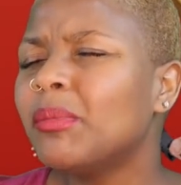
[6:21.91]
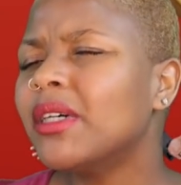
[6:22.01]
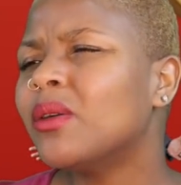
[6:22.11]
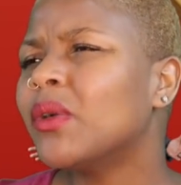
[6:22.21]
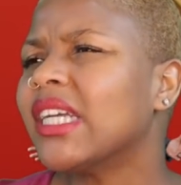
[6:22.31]

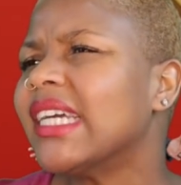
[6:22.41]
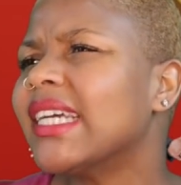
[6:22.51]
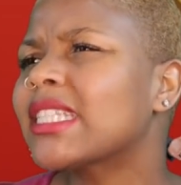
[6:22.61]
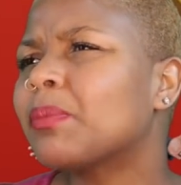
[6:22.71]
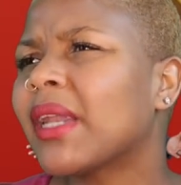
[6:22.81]
But when
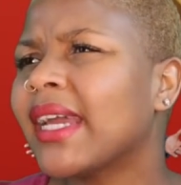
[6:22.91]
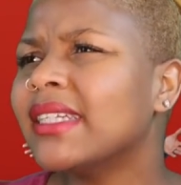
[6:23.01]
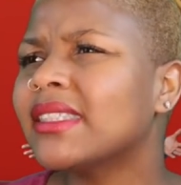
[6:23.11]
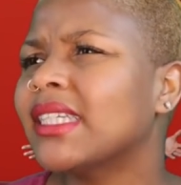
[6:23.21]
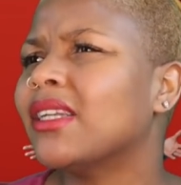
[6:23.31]
he
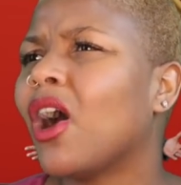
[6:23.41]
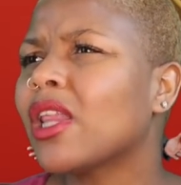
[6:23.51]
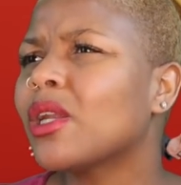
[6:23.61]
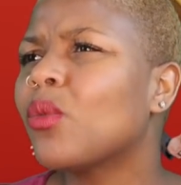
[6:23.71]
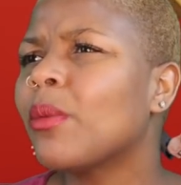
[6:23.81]
explained it,
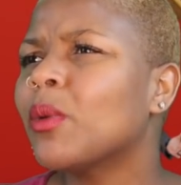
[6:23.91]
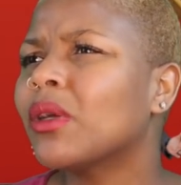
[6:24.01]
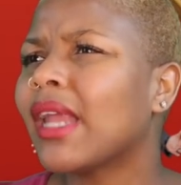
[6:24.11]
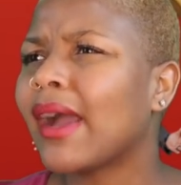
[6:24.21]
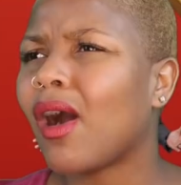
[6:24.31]
all of the women
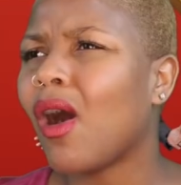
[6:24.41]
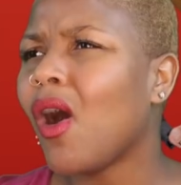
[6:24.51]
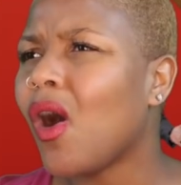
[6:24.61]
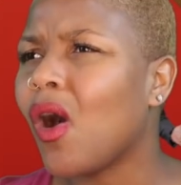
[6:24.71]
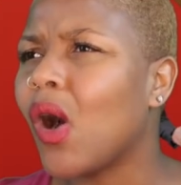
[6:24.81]
were like,
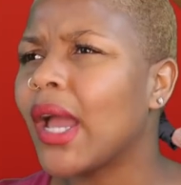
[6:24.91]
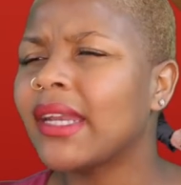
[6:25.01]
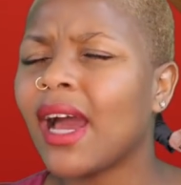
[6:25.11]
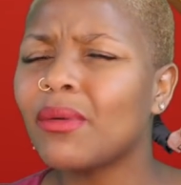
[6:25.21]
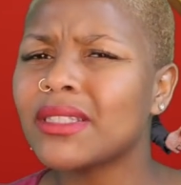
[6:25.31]
oh,
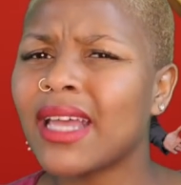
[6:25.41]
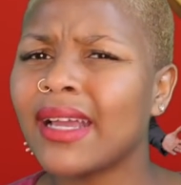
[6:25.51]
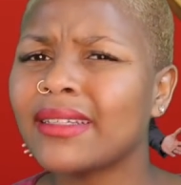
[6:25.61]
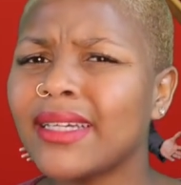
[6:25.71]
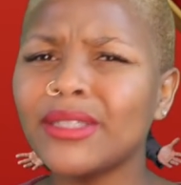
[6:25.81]
and I was
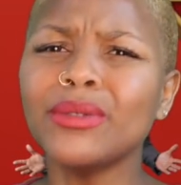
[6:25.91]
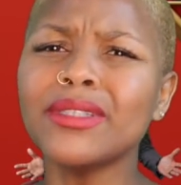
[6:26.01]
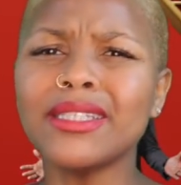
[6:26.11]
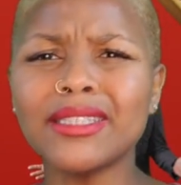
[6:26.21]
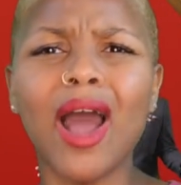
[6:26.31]
like, nigga,
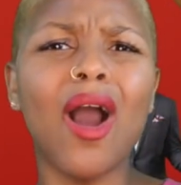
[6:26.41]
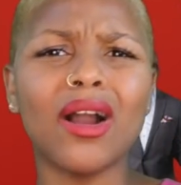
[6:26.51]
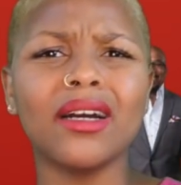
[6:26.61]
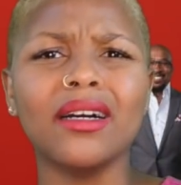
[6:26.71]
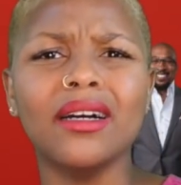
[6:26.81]
you's a
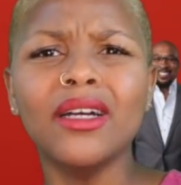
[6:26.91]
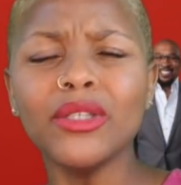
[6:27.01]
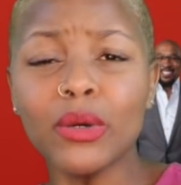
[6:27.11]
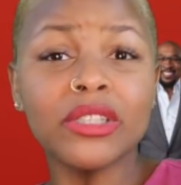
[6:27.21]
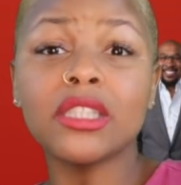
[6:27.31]
stalker.
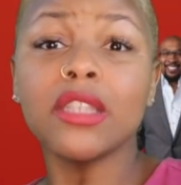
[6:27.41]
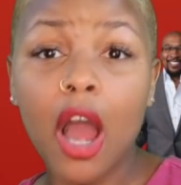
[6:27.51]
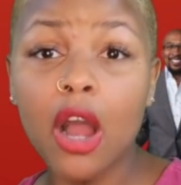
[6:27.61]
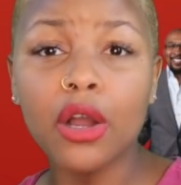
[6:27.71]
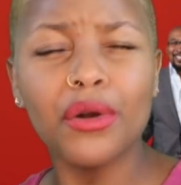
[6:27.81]
You's a
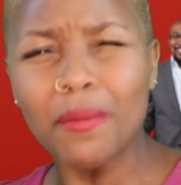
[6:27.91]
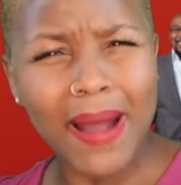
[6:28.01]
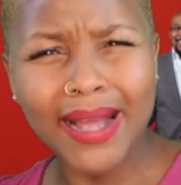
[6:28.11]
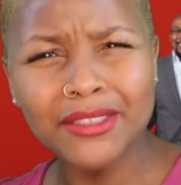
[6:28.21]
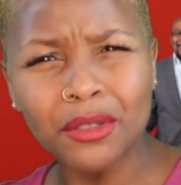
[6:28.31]
stalker. Who
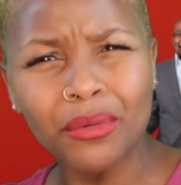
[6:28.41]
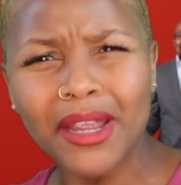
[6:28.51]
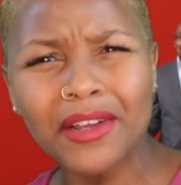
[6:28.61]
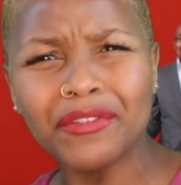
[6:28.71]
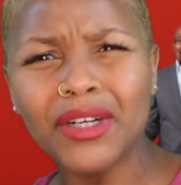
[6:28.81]
buys a
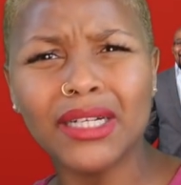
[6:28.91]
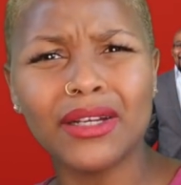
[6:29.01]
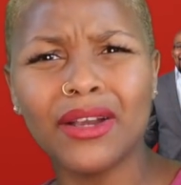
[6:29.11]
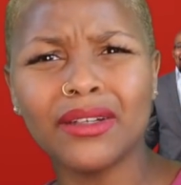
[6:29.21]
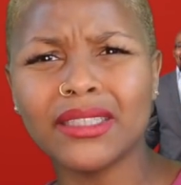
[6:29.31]
ring for
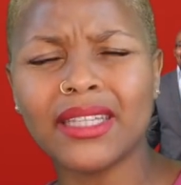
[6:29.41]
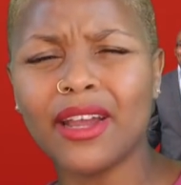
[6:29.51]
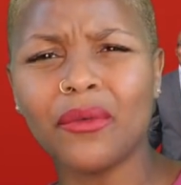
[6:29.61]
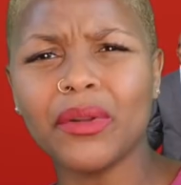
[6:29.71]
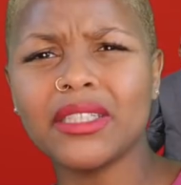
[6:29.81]
a girl that they
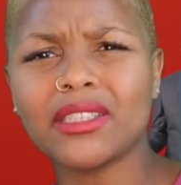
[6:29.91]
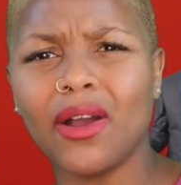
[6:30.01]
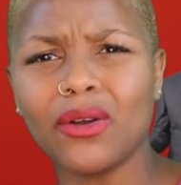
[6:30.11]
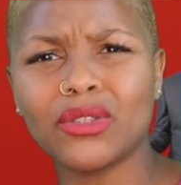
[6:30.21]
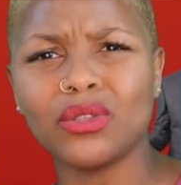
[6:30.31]
don't really
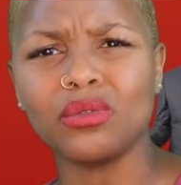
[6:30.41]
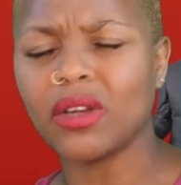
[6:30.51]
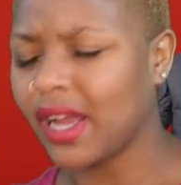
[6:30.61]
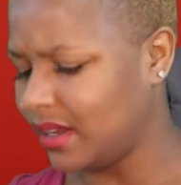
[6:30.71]
talk to?